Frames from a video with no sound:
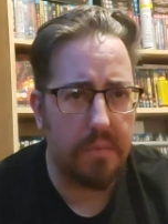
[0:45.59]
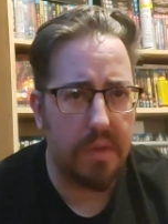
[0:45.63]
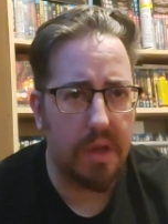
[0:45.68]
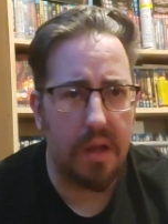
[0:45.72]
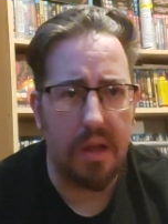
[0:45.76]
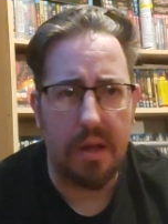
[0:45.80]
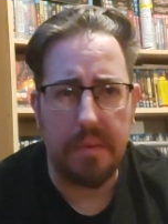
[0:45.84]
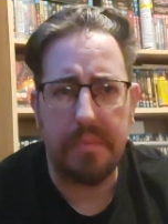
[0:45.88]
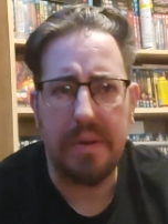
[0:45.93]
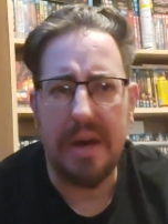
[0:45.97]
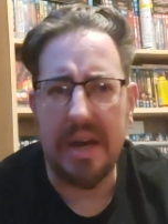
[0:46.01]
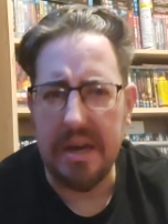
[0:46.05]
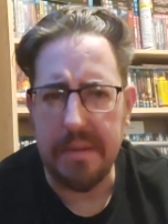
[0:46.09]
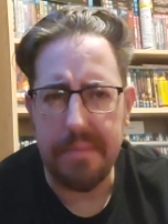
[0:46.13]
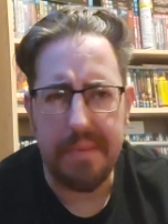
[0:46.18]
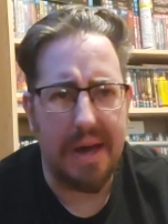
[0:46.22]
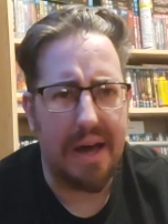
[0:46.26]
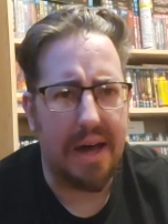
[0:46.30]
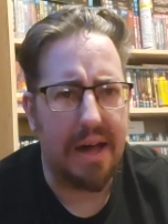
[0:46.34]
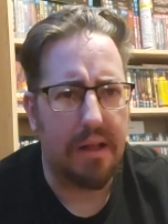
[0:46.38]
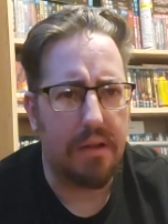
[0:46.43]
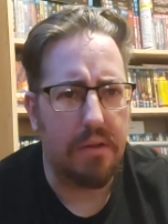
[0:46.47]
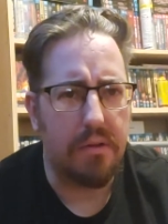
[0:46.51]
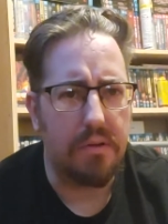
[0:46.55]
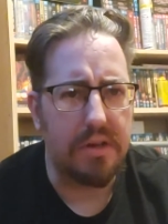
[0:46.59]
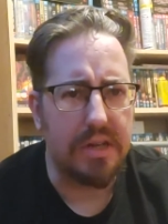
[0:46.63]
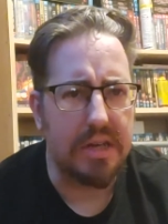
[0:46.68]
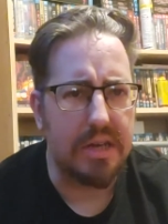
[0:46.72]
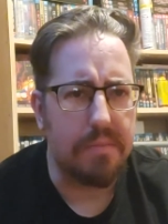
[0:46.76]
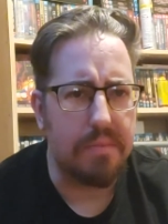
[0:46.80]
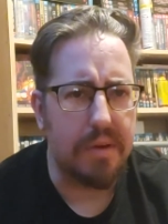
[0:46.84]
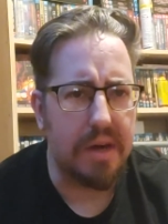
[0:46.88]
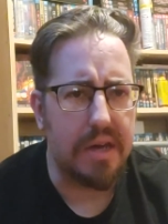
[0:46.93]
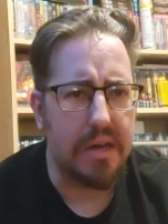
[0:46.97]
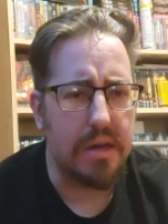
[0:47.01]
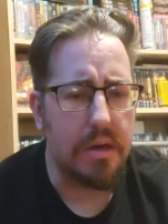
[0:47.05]
like PayPal on
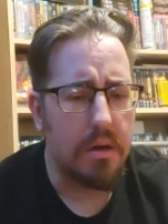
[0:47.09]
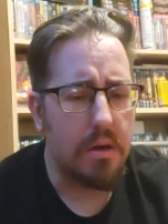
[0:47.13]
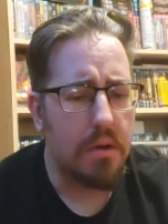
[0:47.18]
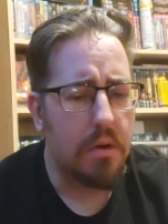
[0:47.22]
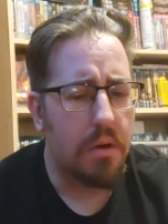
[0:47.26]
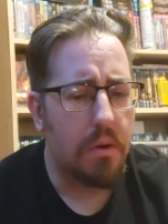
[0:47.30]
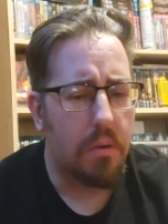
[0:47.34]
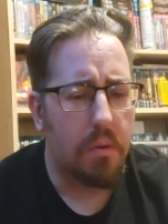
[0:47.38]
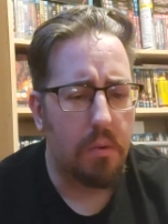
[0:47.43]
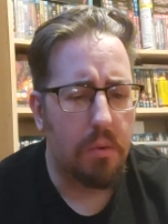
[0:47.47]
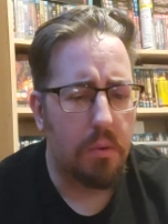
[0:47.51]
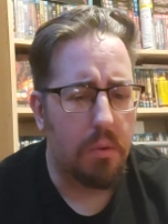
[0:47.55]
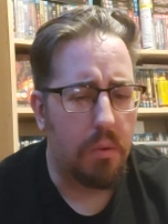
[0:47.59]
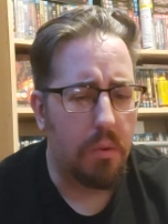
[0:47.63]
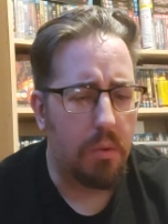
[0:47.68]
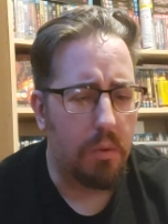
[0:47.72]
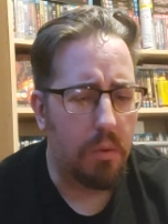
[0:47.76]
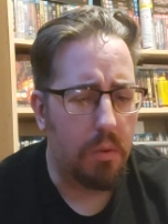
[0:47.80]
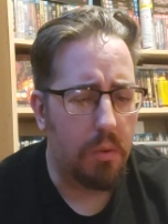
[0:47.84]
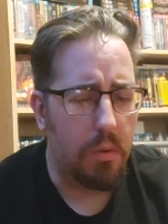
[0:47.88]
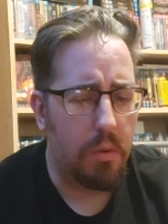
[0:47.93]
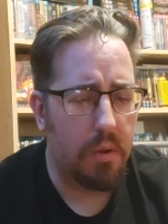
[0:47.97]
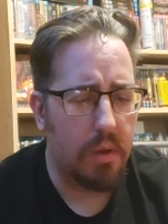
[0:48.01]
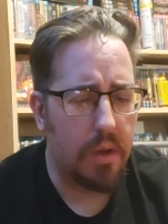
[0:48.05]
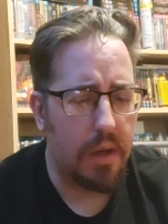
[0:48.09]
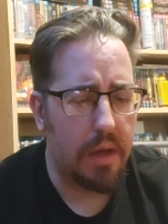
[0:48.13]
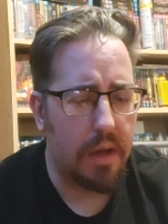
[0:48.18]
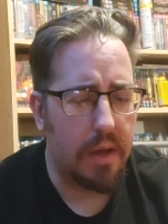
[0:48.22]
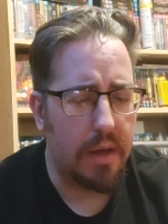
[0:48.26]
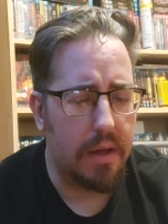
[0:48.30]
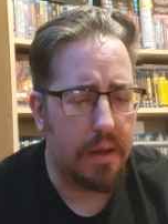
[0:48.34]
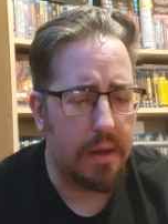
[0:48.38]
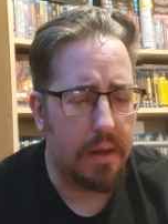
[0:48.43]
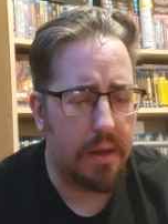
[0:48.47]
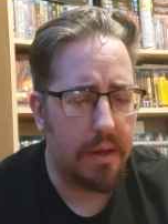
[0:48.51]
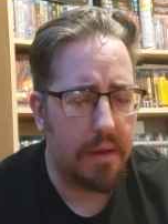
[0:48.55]
eBay, or
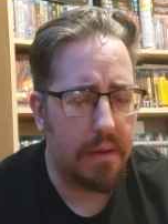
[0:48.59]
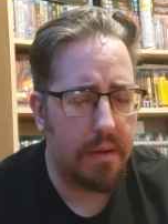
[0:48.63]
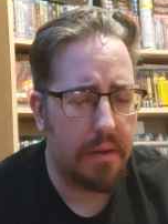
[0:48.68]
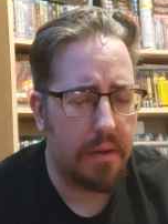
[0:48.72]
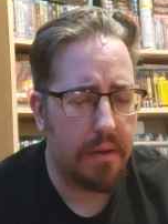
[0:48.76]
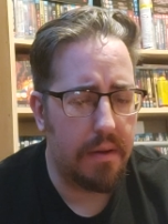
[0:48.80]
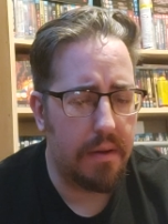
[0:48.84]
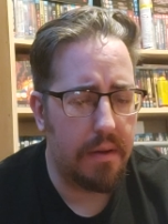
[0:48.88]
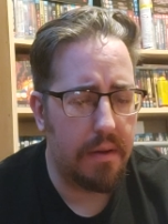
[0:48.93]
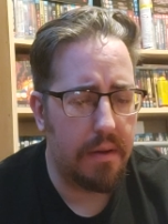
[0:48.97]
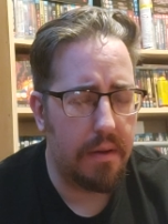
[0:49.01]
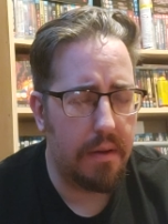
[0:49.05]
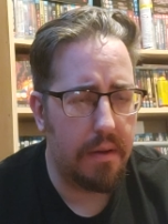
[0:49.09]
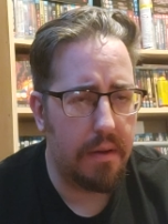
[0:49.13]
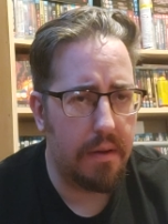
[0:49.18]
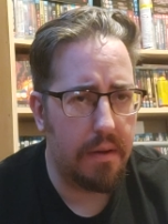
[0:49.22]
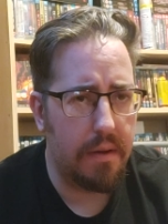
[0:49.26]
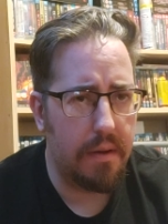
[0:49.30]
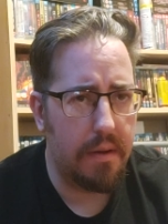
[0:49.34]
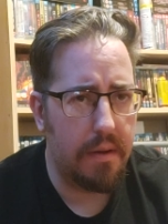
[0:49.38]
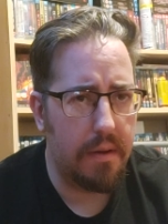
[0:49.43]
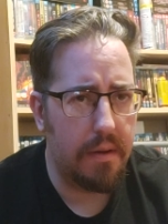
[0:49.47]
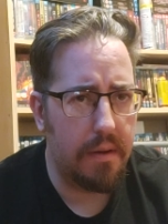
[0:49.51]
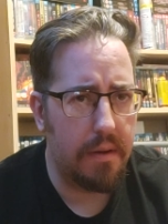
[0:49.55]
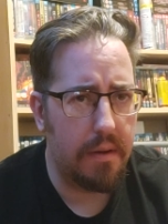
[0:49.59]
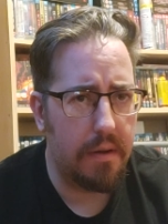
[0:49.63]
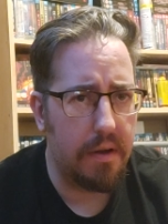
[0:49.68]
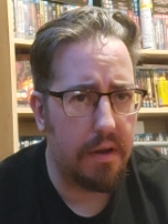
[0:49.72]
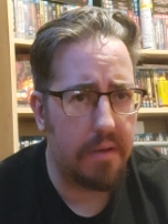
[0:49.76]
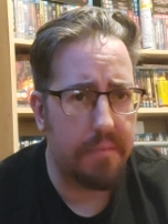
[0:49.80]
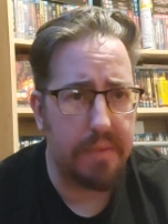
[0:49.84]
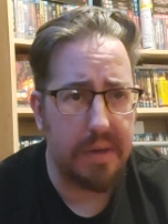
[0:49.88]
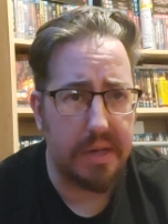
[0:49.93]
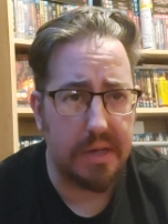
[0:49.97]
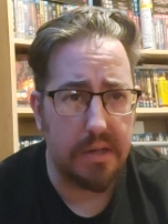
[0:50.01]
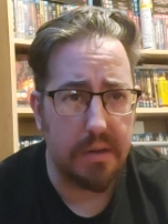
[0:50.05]
I
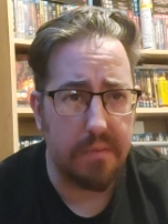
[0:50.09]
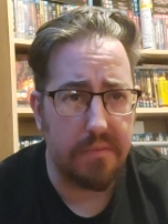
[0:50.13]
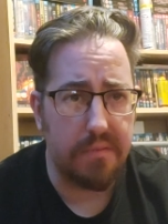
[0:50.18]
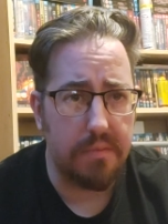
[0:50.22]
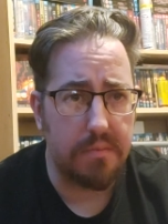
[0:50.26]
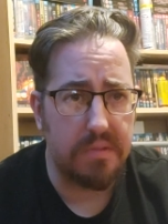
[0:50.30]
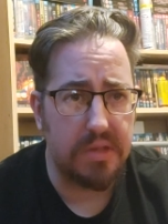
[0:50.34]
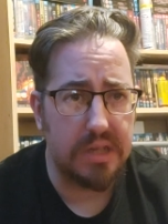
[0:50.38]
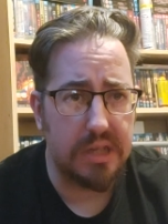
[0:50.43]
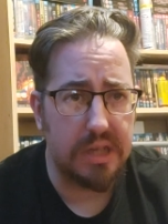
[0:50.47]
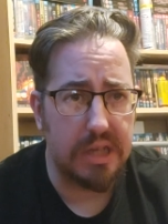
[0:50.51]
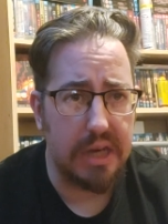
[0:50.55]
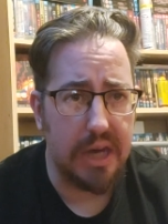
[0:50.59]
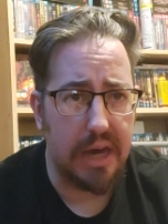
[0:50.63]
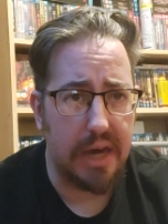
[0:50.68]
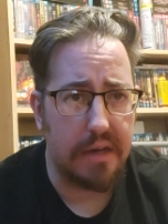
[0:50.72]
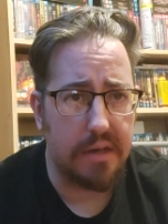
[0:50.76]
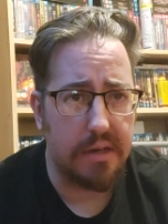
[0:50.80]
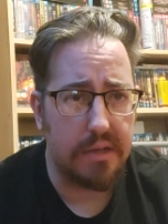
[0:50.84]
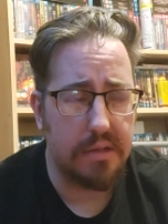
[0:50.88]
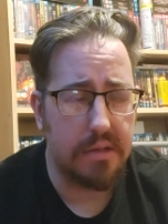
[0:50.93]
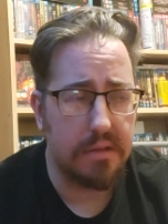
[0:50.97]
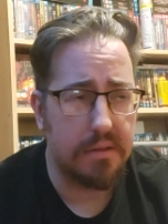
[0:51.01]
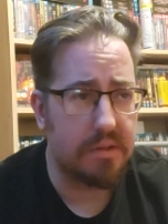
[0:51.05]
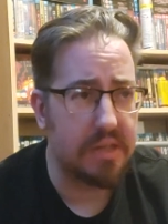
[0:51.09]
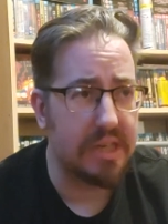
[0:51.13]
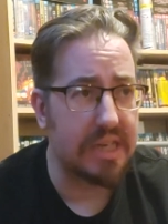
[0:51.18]
picked up from CEX,